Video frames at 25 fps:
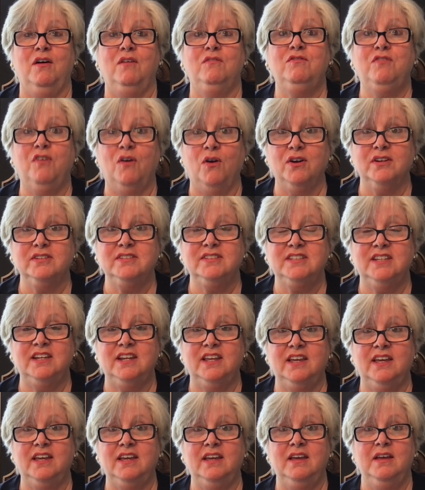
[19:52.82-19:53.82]

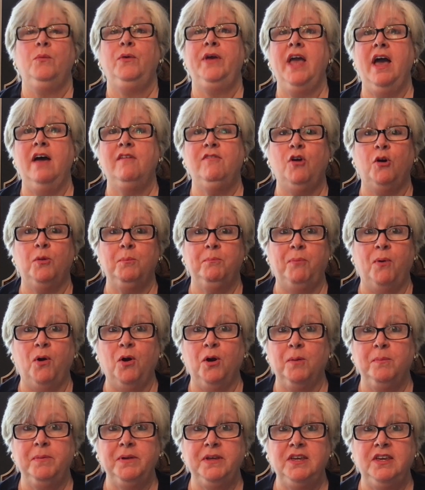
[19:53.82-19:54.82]
Varsity. We have our
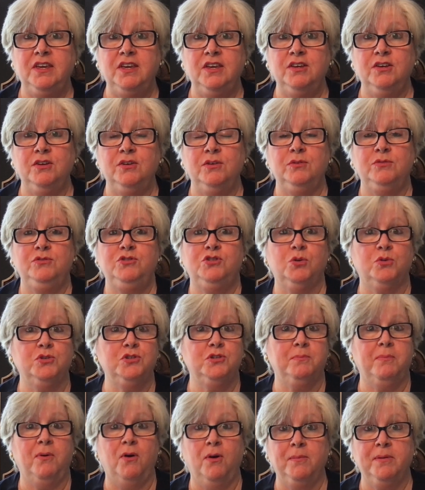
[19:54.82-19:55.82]
barbecue,
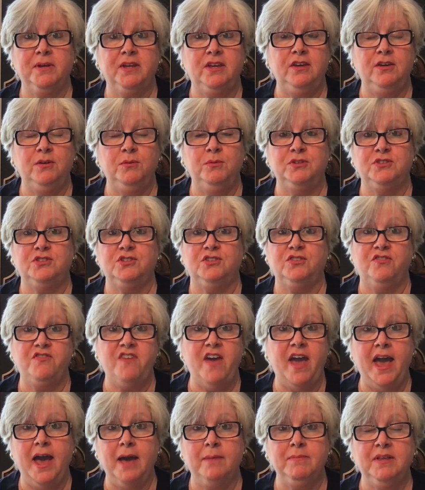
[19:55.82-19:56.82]
Georgia barbecue, which is
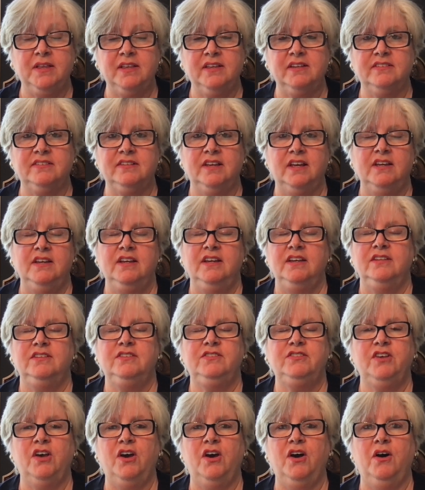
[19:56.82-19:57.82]
fabulous.
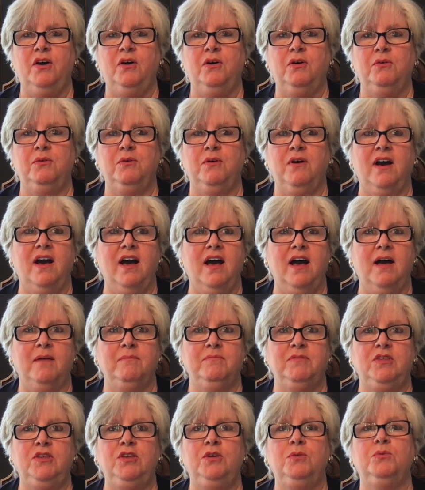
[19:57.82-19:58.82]
So
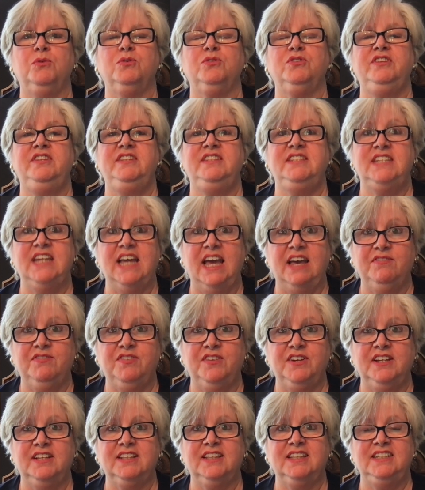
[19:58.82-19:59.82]
you will
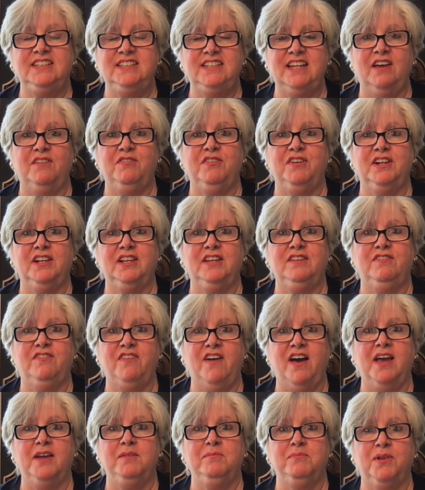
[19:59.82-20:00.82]
definitely find